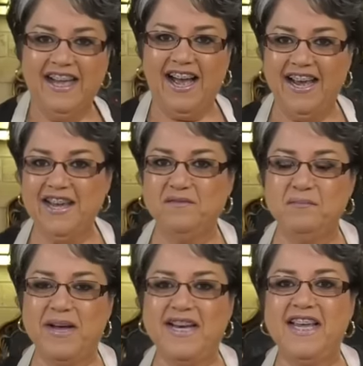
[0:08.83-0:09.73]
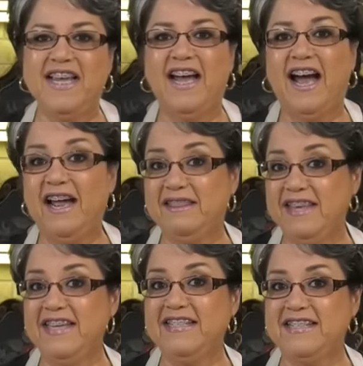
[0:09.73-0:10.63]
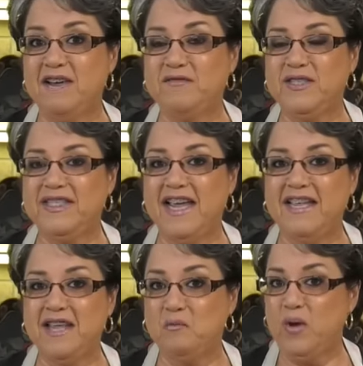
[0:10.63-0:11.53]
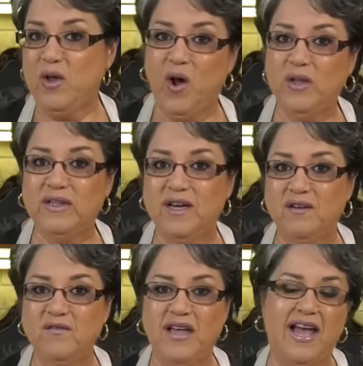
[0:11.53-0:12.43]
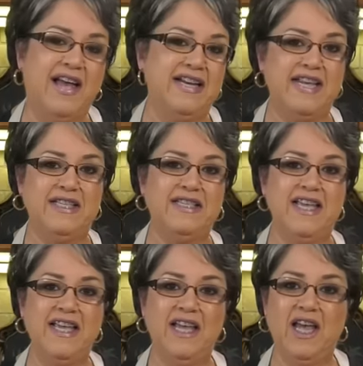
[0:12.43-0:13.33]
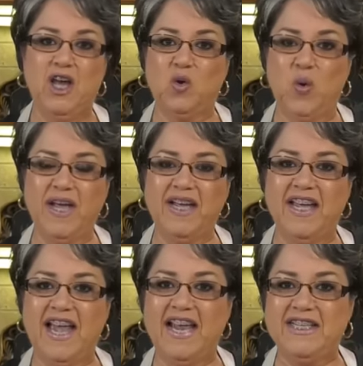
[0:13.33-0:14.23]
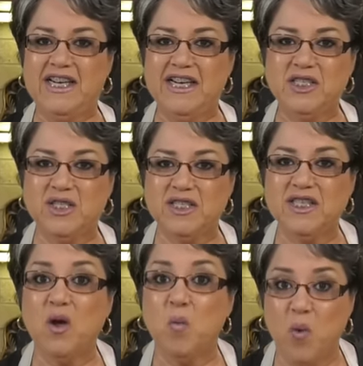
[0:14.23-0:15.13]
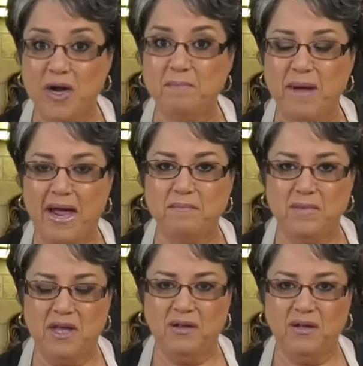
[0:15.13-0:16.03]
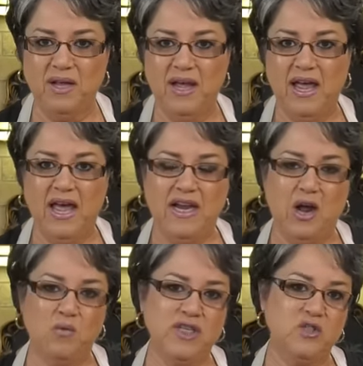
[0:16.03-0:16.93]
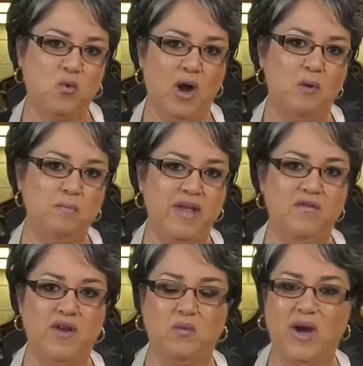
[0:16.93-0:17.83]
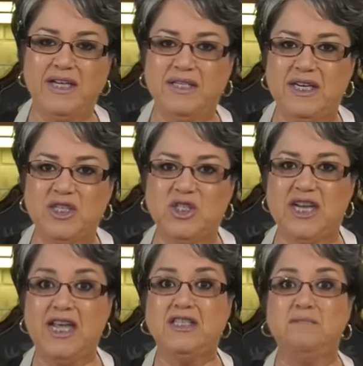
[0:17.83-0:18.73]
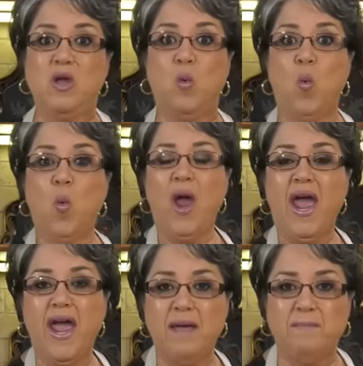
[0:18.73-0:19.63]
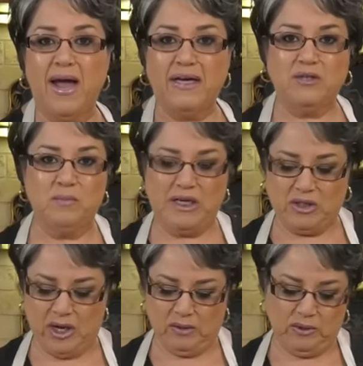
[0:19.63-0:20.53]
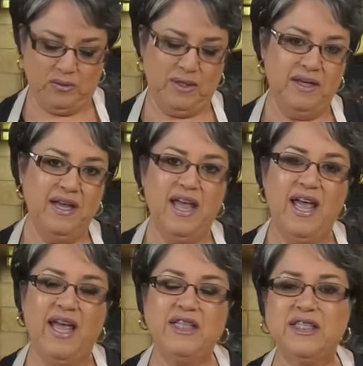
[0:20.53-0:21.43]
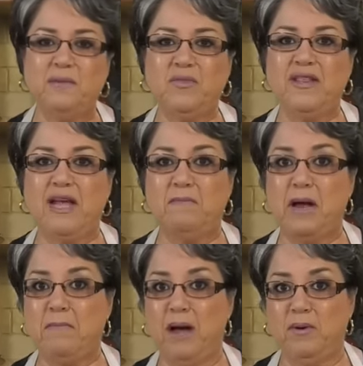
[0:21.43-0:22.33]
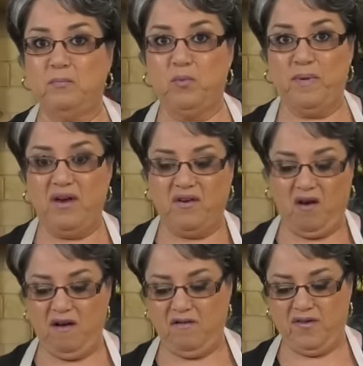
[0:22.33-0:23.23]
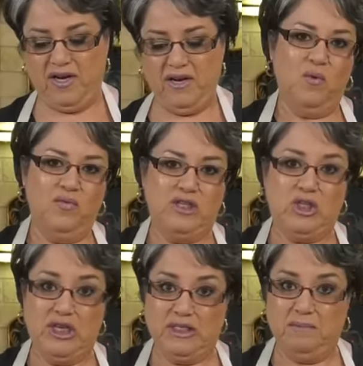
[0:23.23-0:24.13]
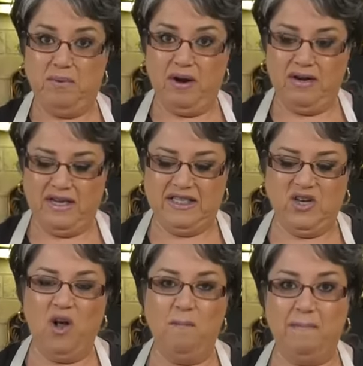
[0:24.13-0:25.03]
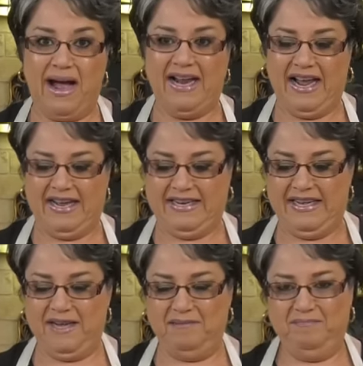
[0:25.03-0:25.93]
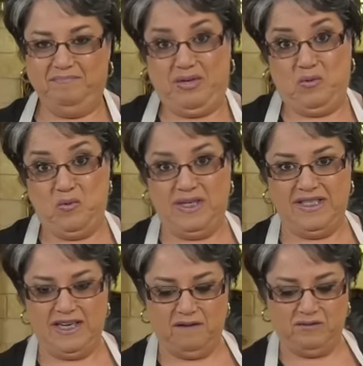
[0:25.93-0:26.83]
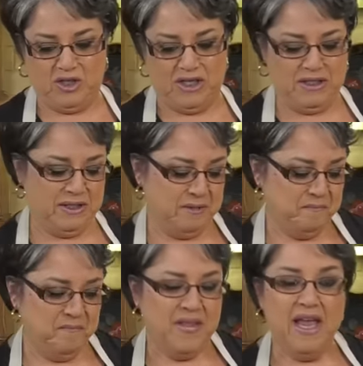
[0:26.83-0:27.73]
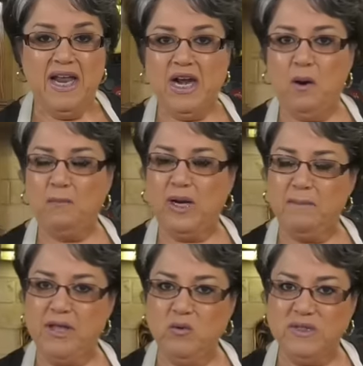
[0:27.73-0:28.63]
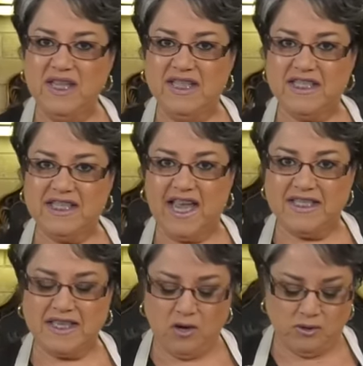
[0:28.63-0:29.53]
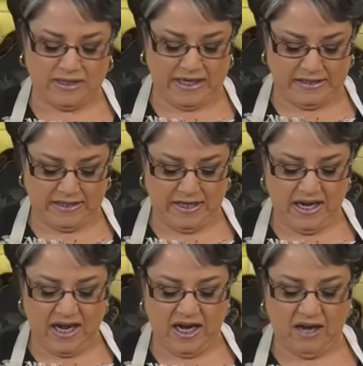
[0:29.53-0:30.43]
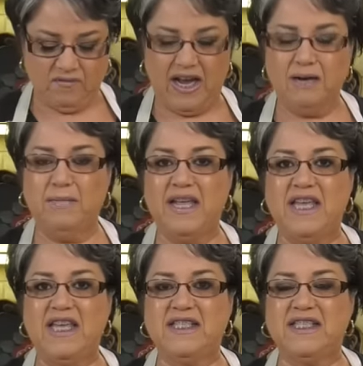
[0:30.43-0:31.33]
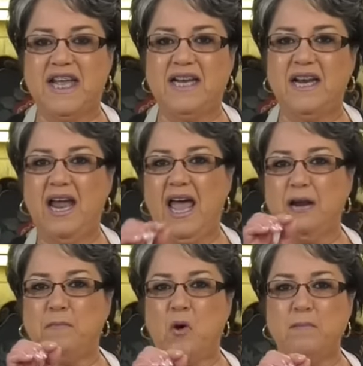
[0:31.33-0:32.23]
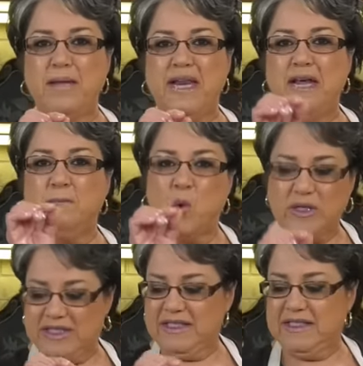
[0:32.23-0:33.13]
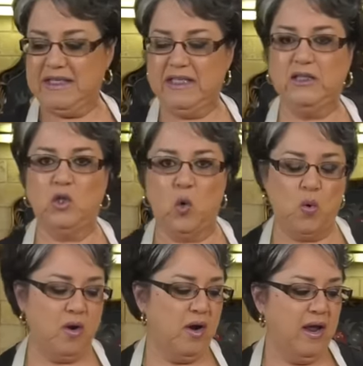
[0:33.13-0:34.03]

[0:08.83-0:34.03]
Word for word: Hi everybody, I think it's safe to say that we all love an easy, quick, and delicious one-pan meal. Now this ground beef and rice dish takes me way back to my childhood. It's something that my mama prepared often. The cheesy part is all my idea, but who doesn't love cheese? Now I'm gonna be using this cast iron skillet, and I've got my heat set at about medium or just a little lower.